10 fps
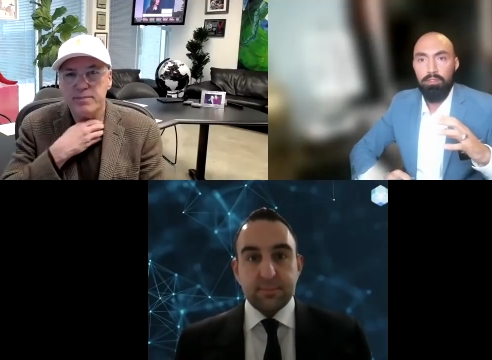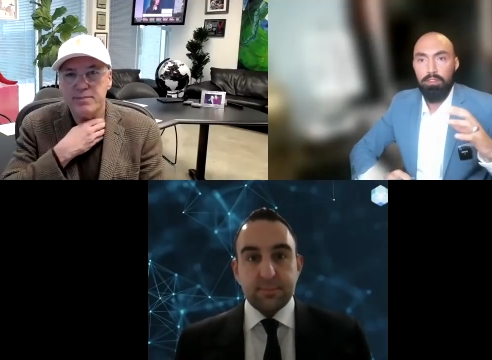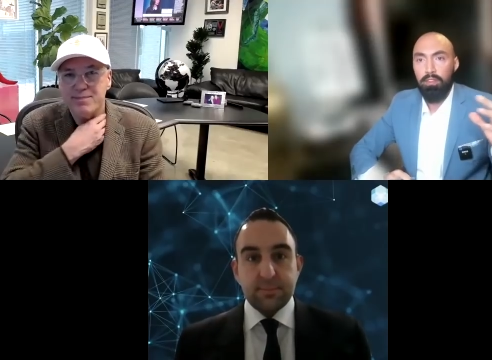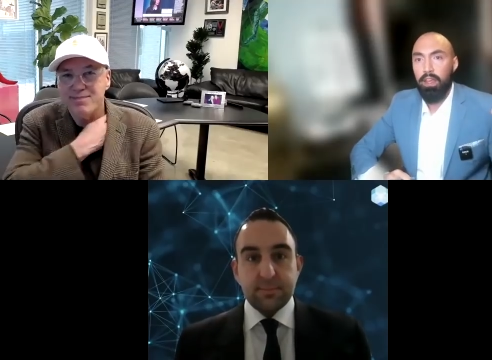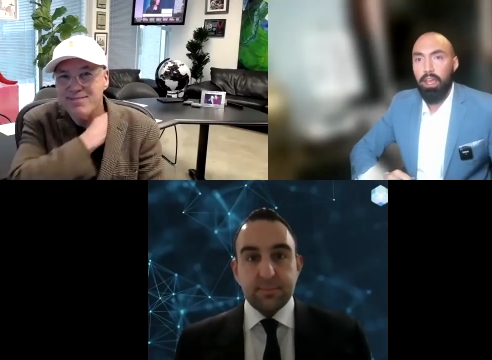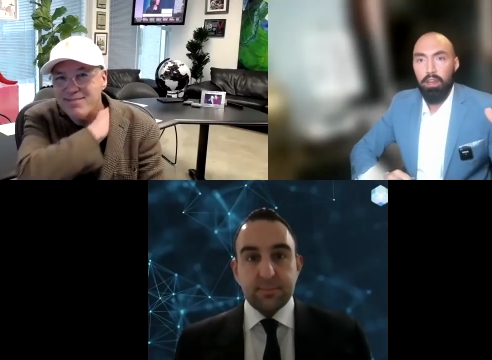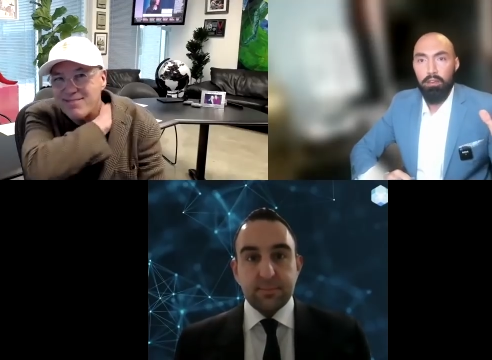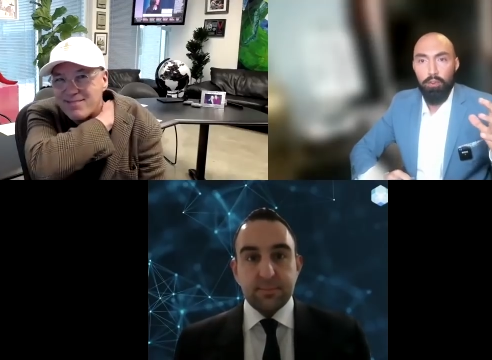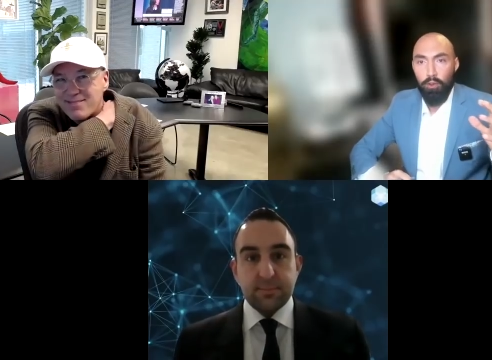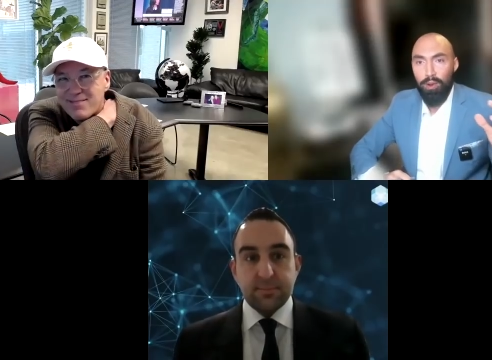Speaker 1: to stake any of
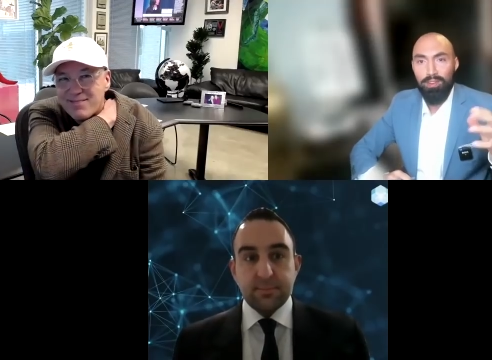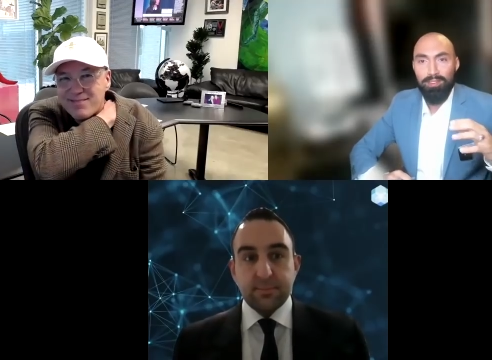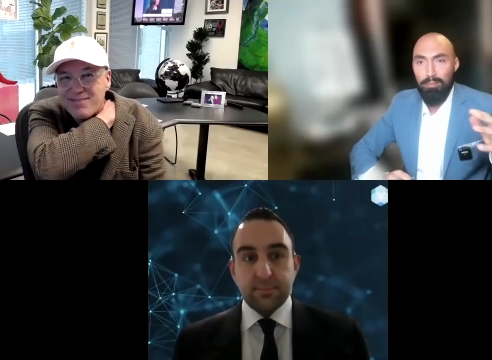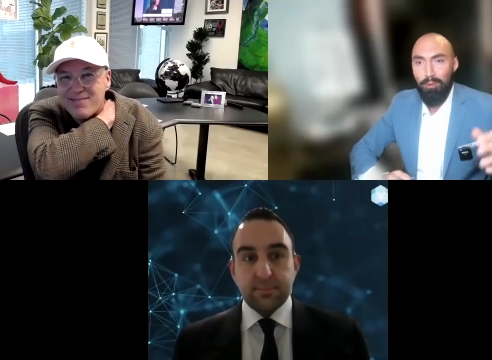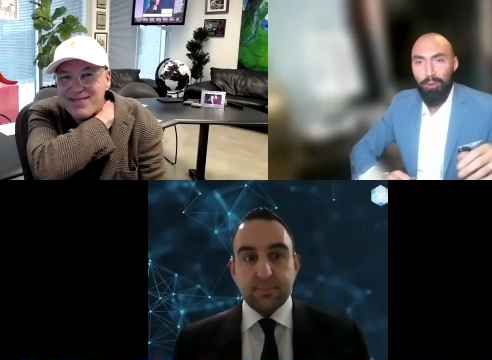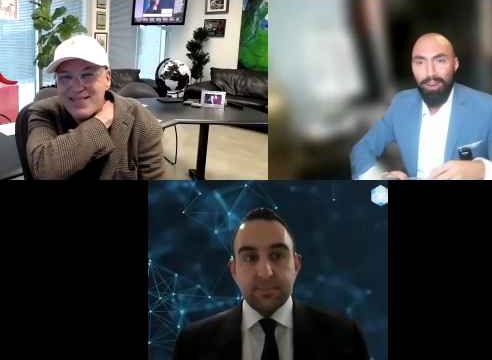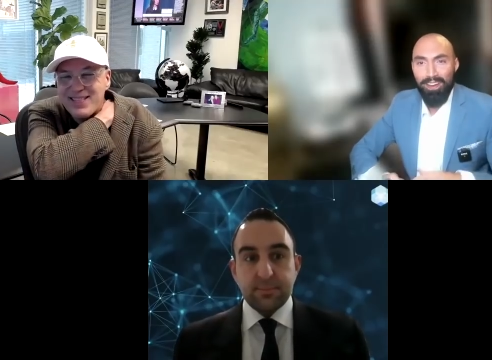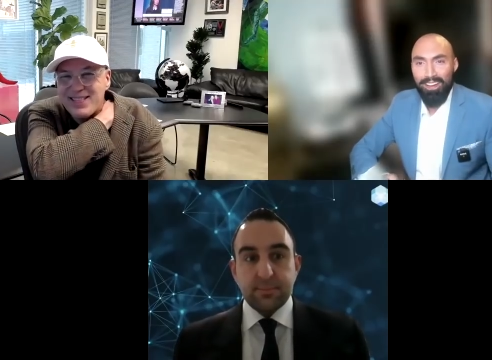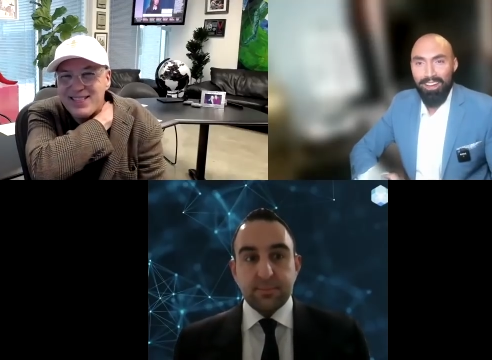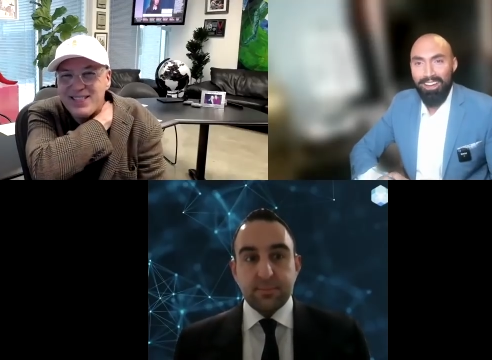your coins at some point?
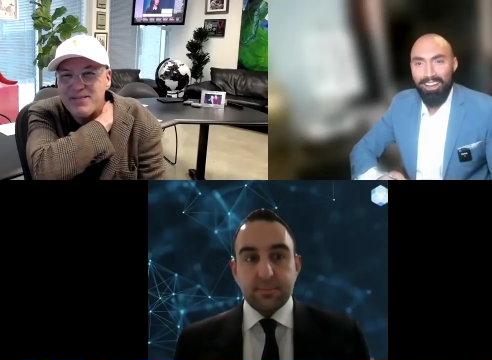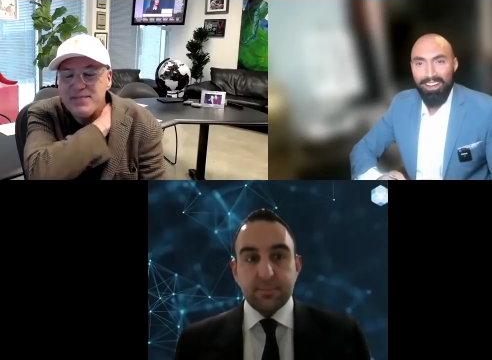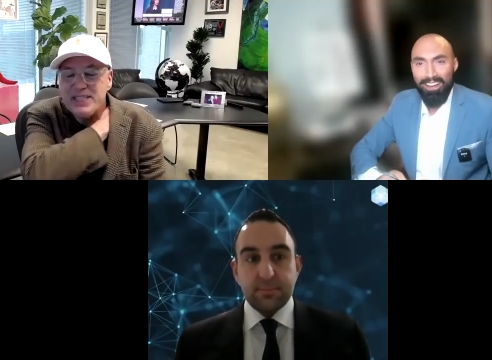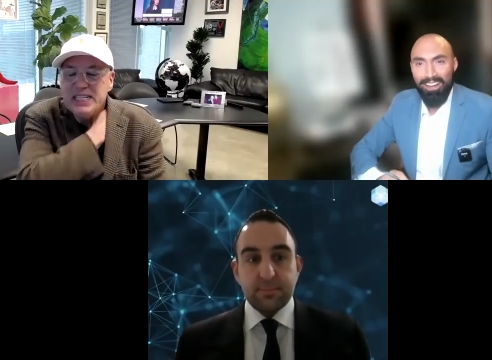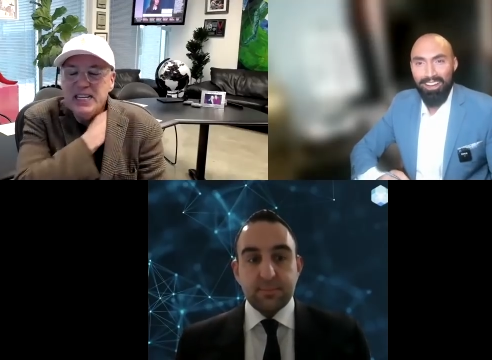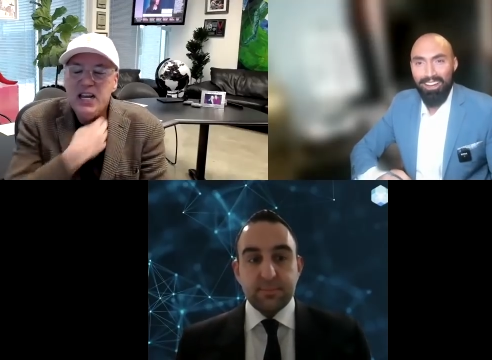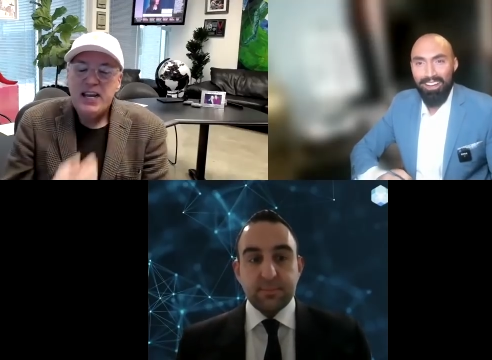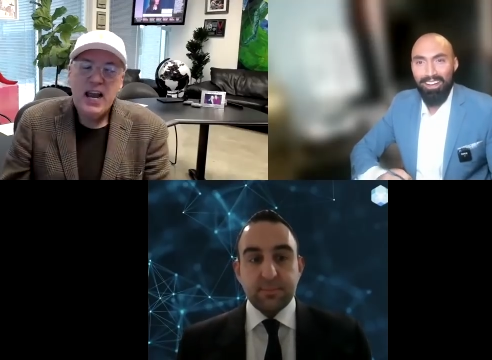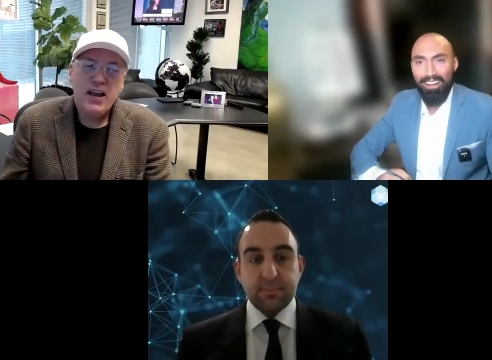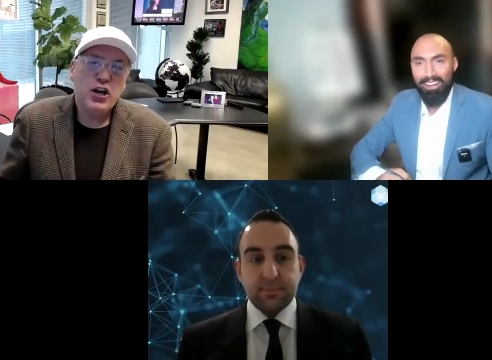
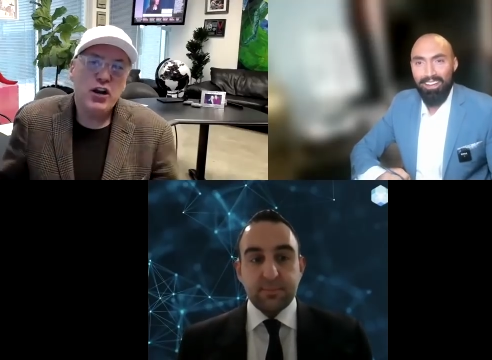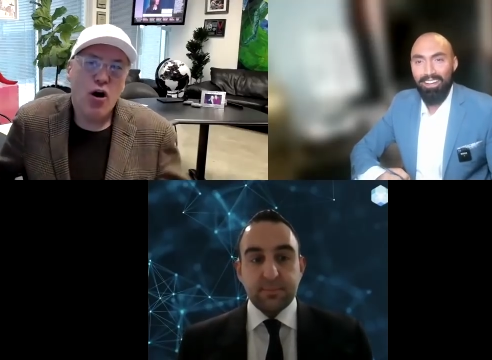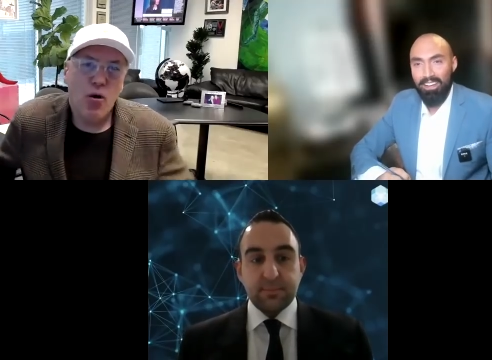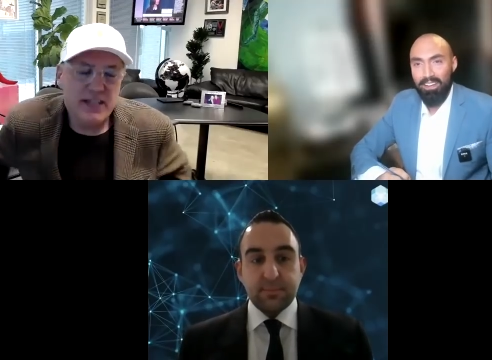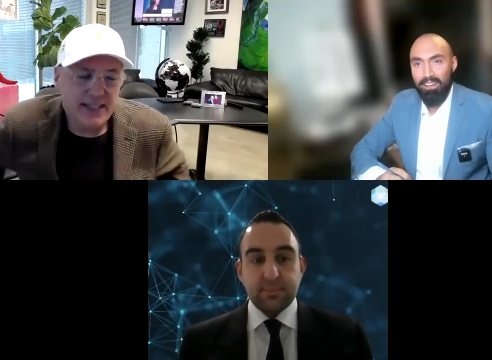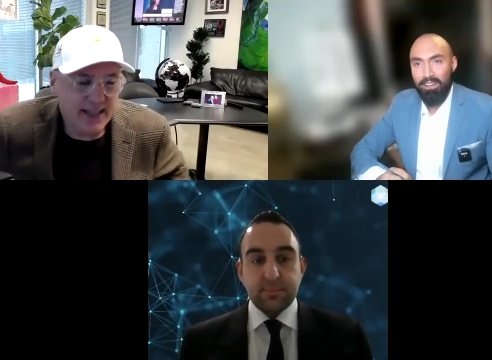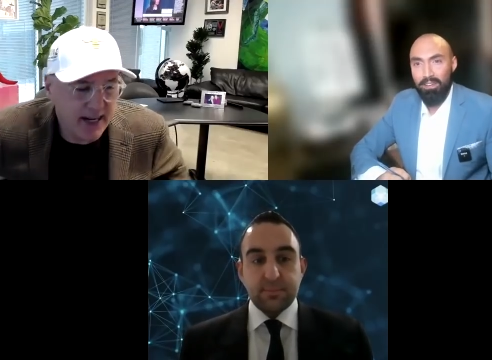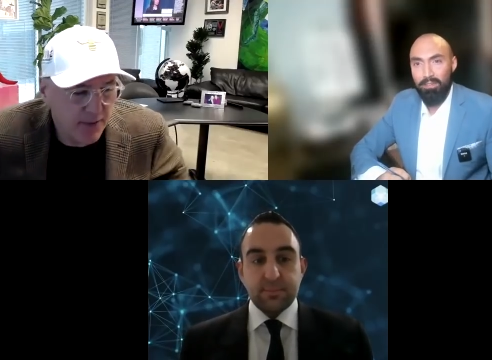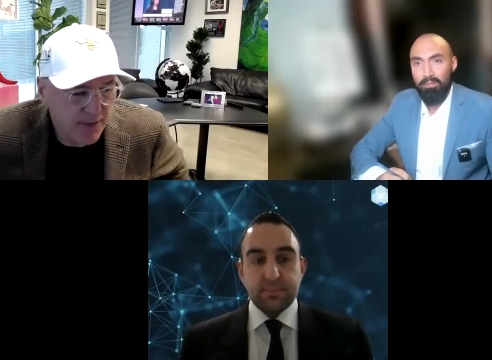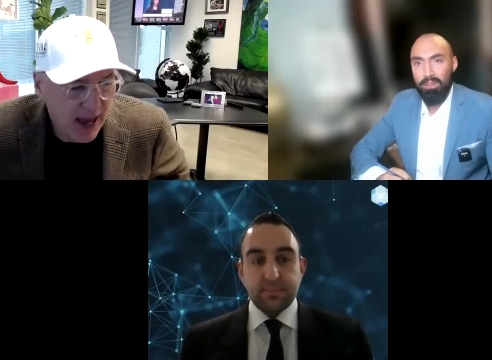
Speaker 2: Yeah, you could always think
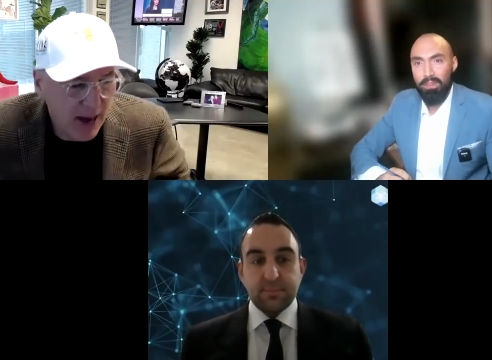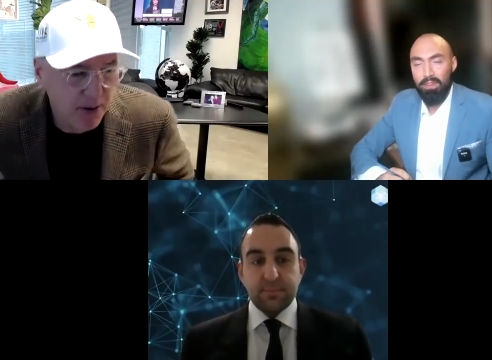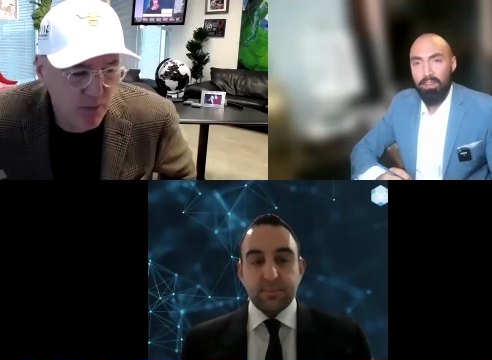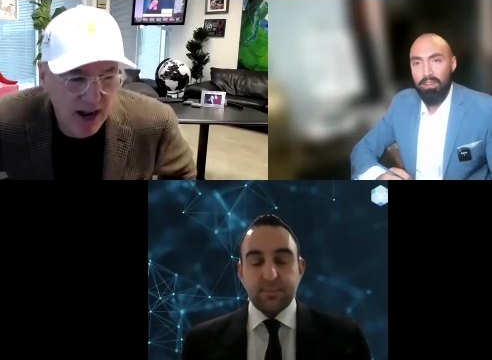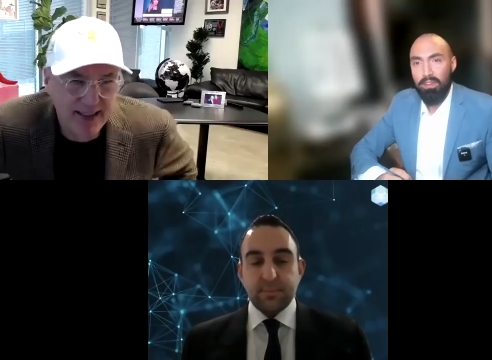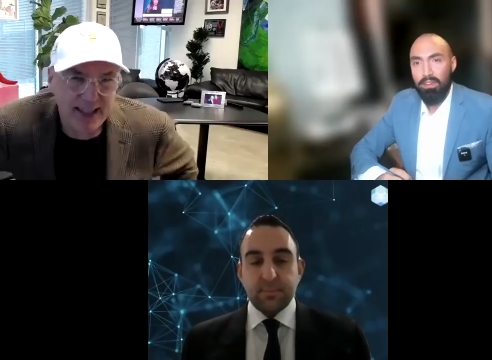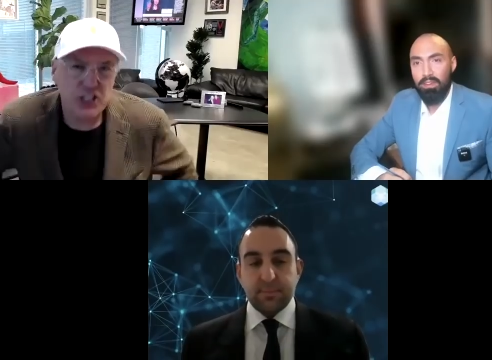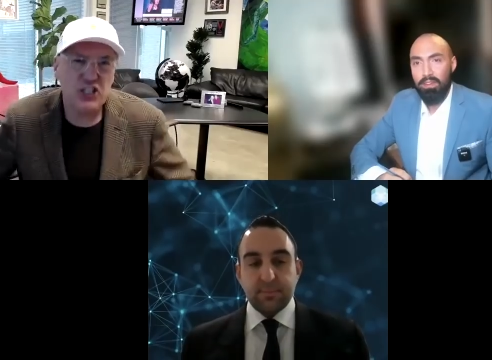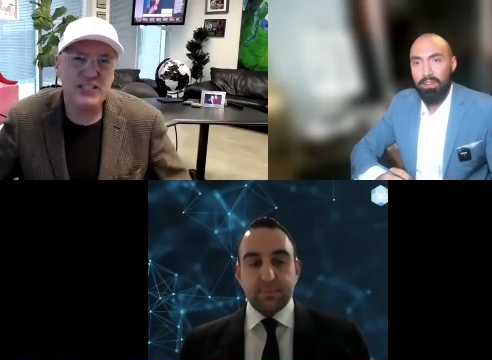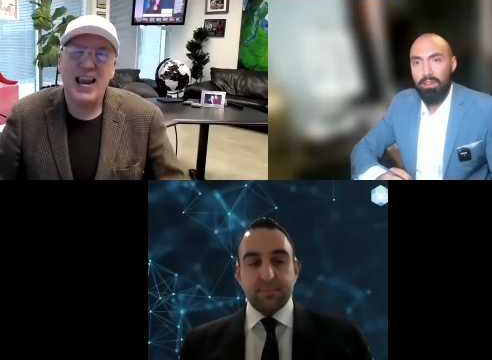of that, but at this
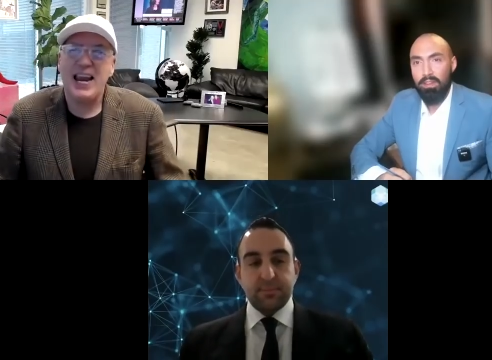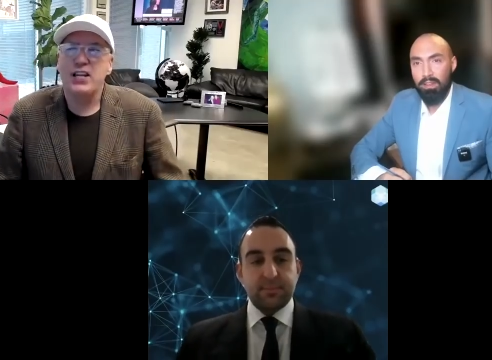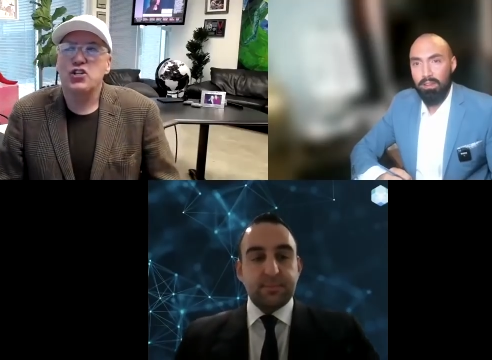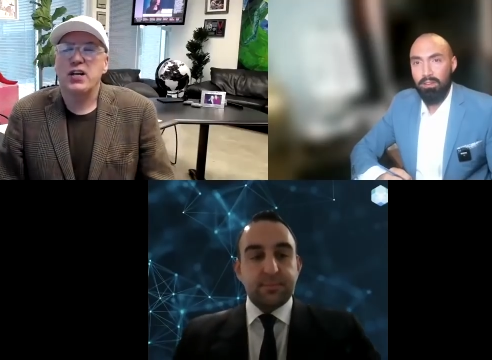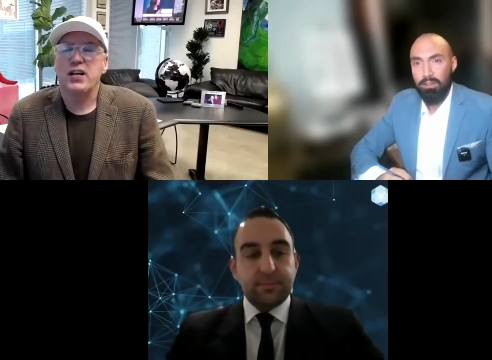stage,